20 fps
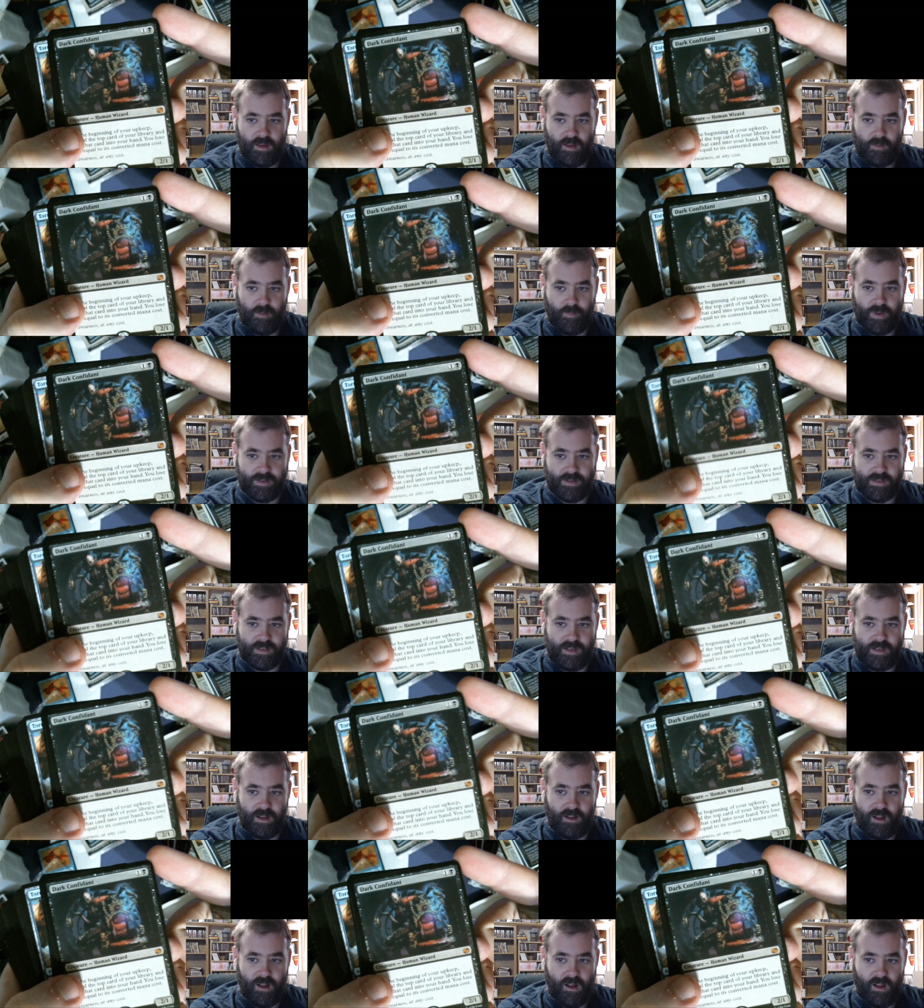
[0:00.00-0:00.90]
but
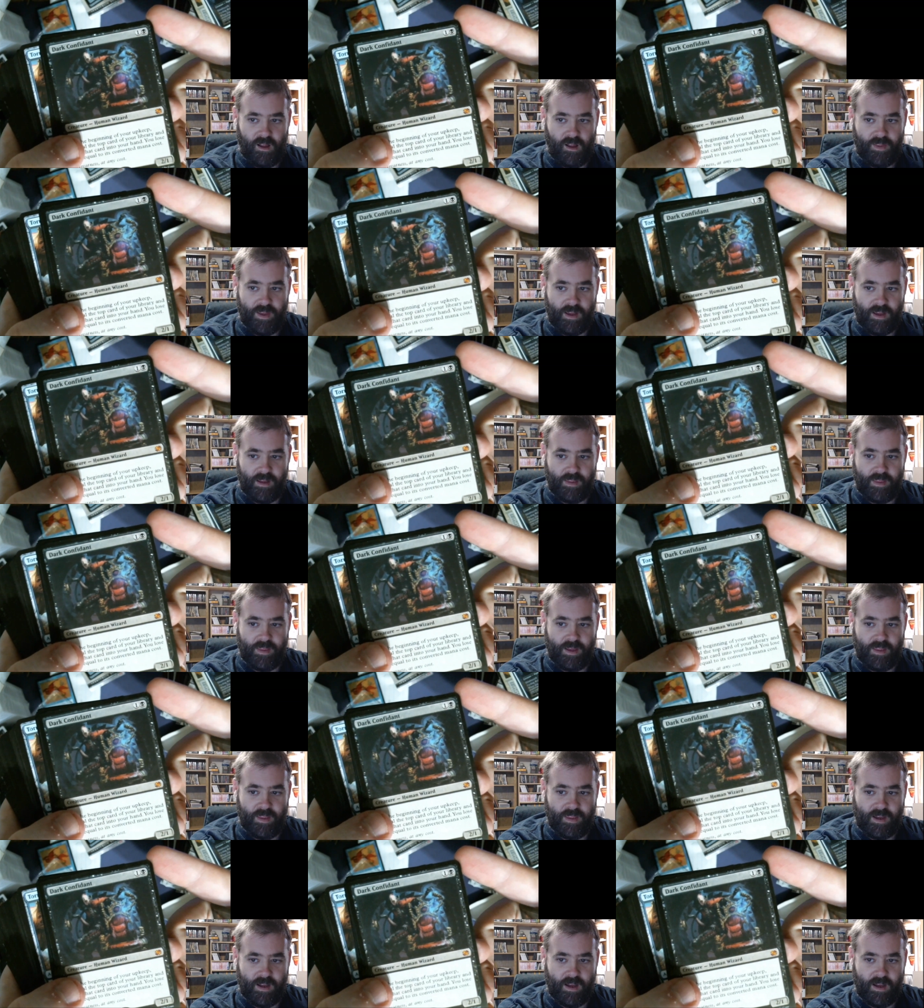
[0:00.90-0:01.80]
still all
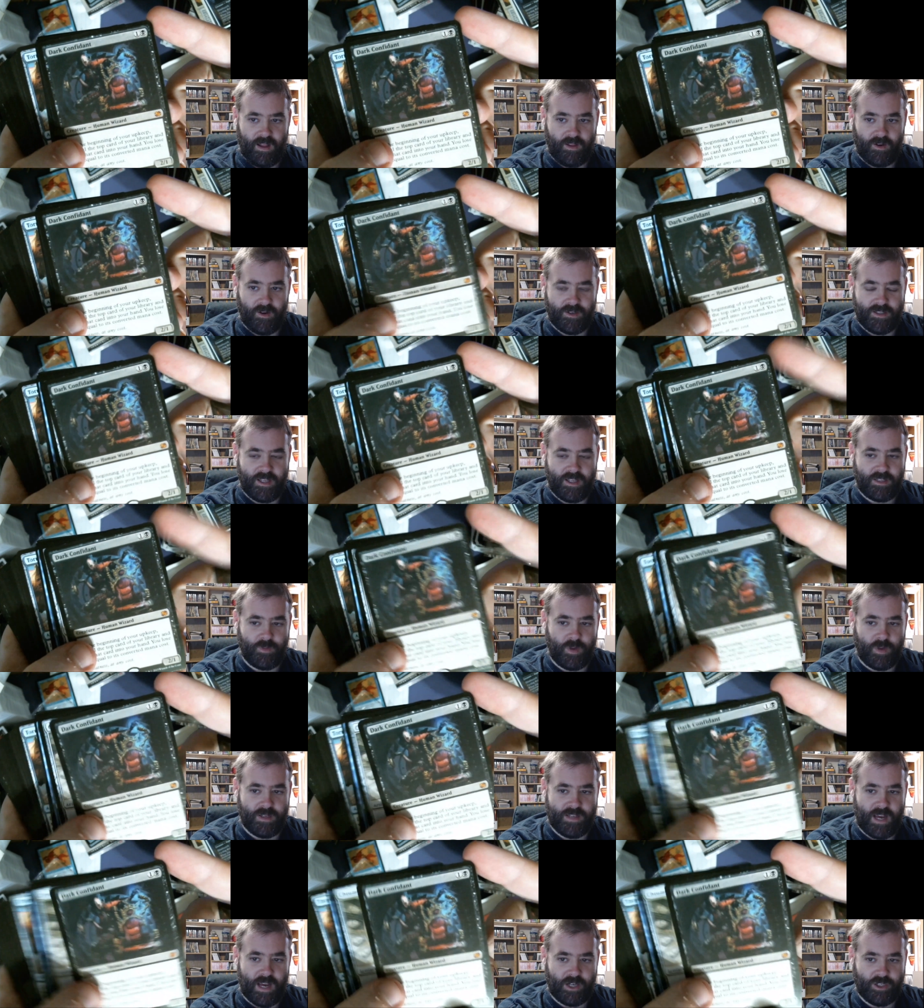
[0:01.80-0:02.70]
the colors. This
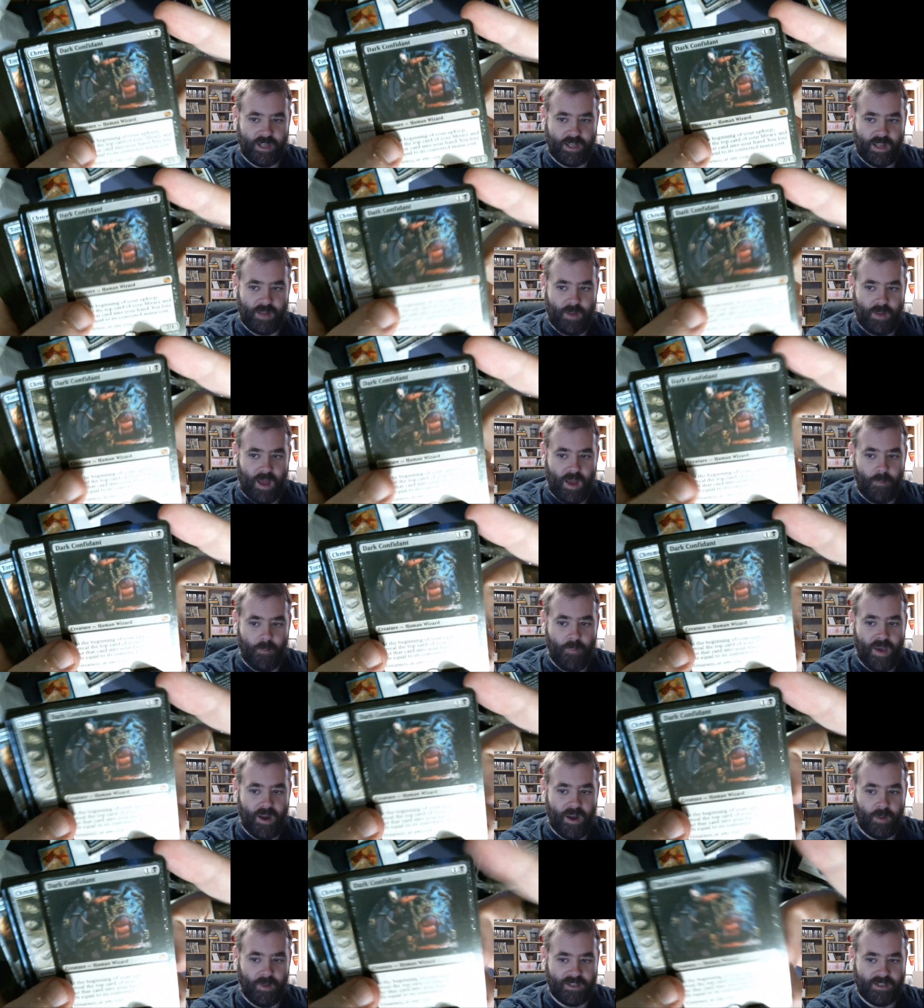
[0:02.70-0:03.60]
one is actually
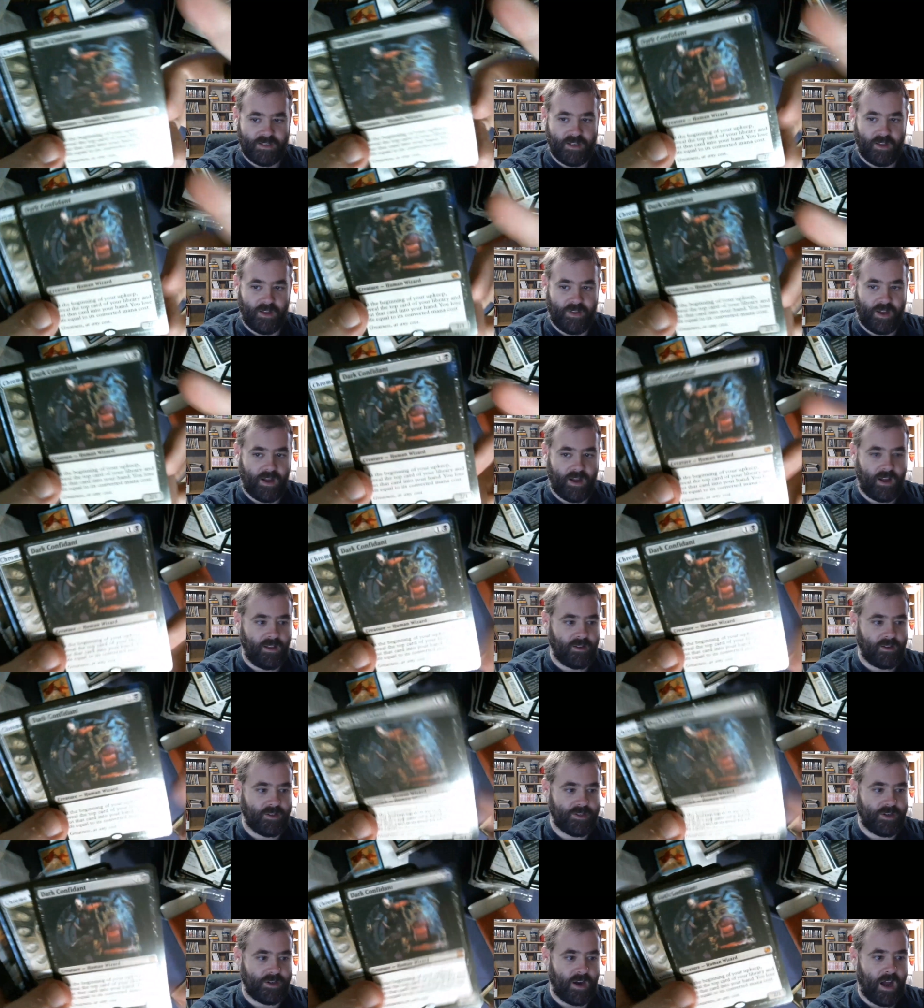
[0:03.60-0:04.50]
better, but still the
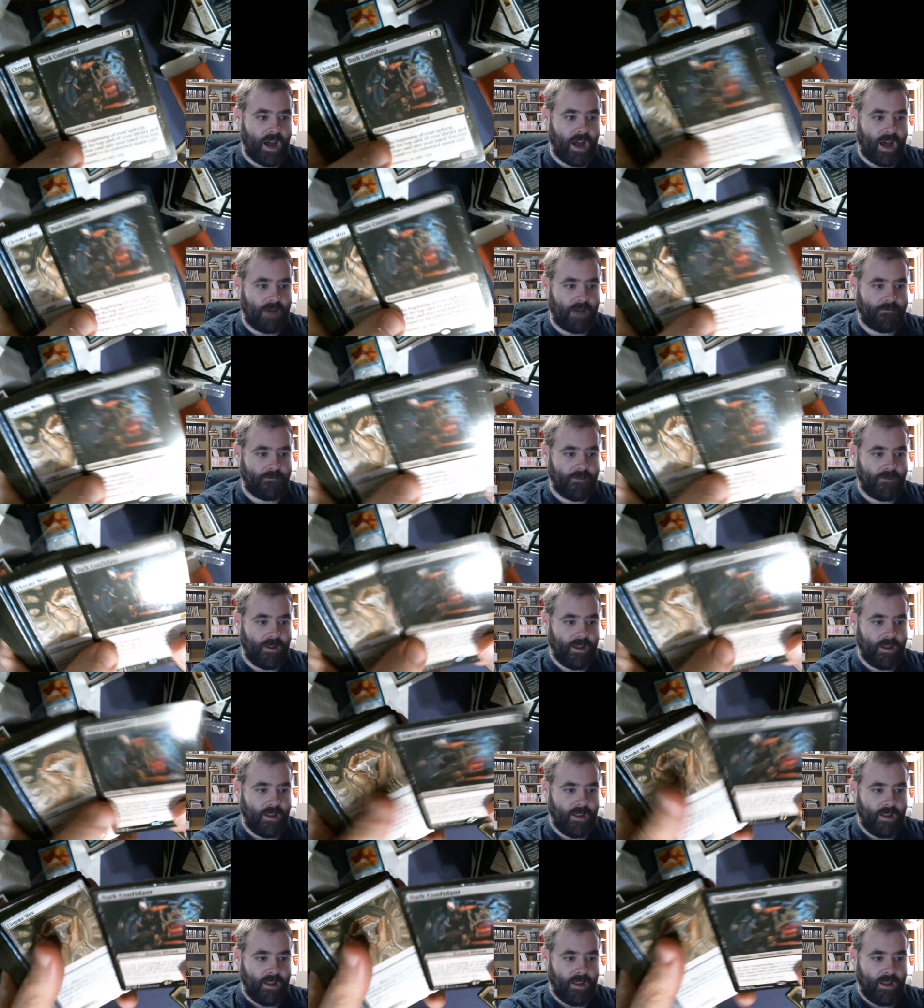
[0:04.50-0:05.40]
colors are off.
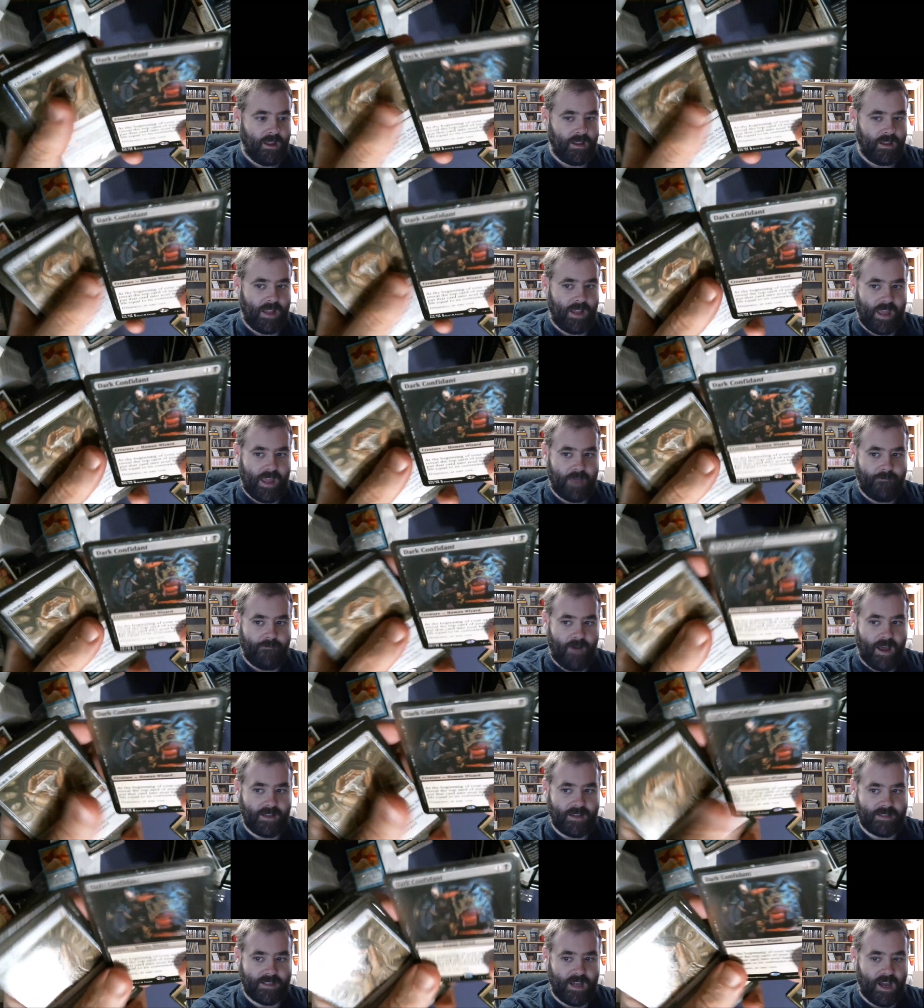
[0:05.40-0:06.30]
Like if
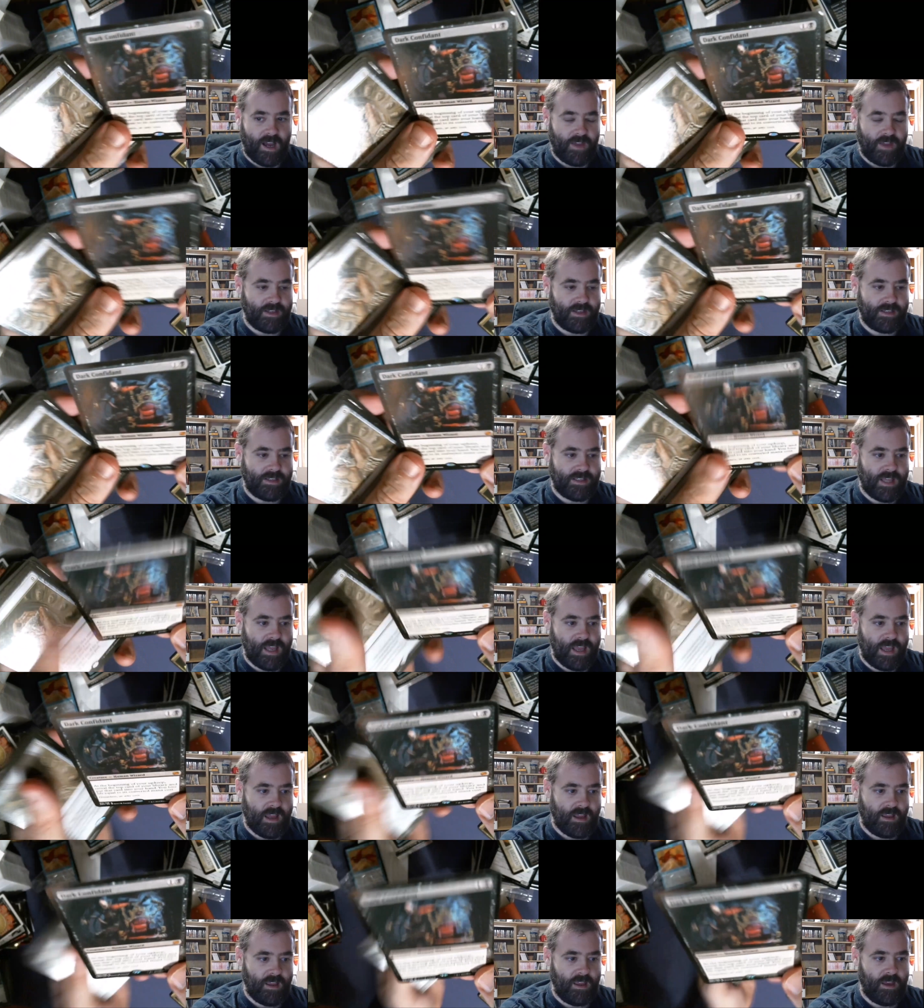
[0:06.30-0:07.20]
I saw this
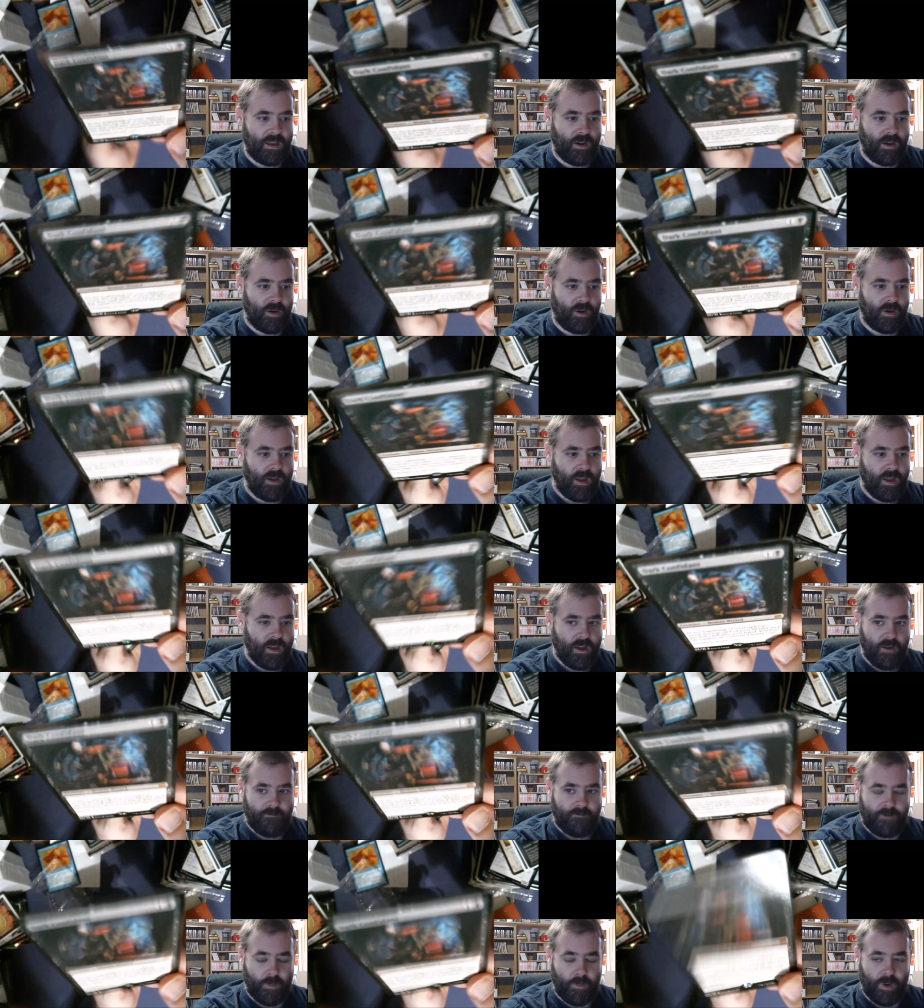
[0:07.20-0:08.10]
thing,
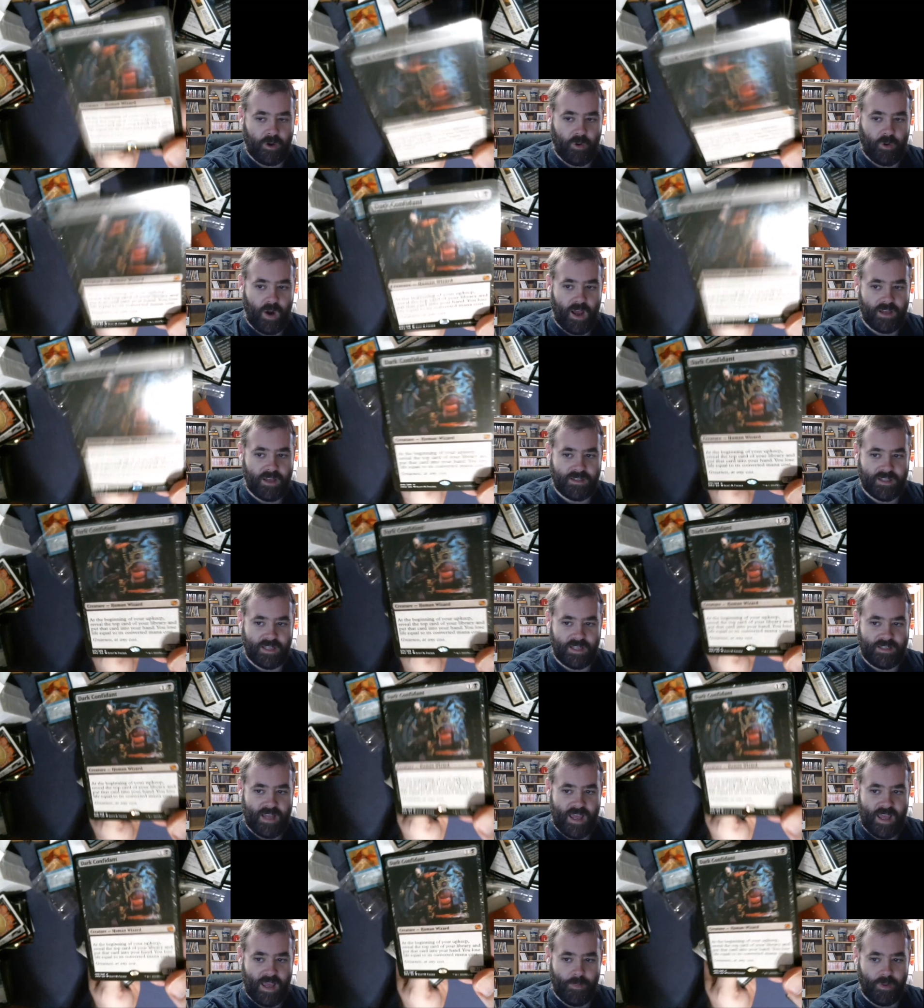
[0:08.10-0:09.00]
from across the
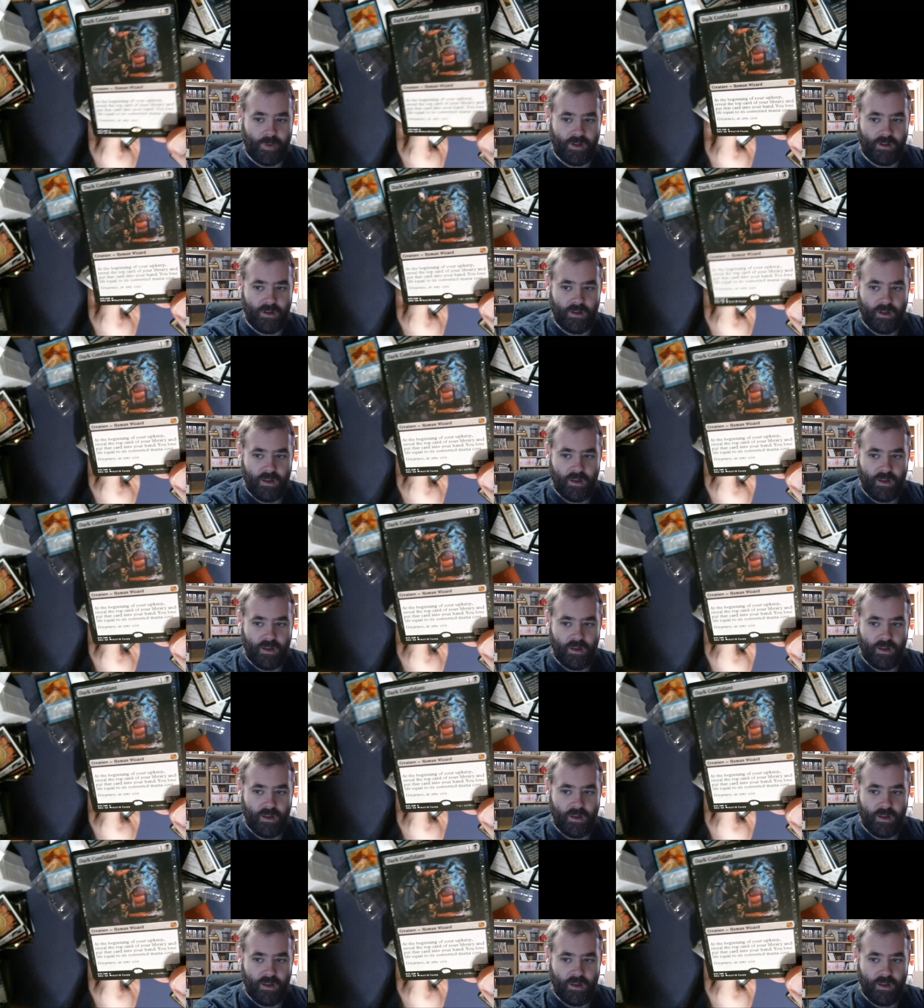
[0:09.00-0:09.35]
table,